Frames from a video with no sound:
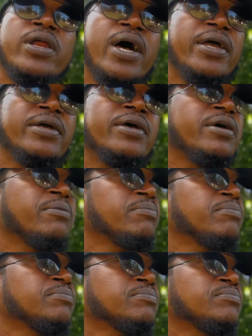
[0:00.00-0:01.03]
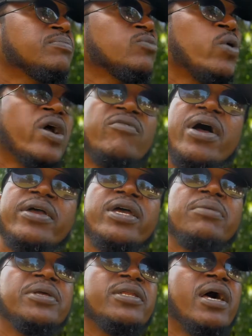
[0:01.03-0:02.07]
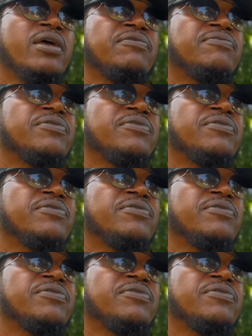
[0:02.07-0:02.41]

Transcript: I am, where I am in life,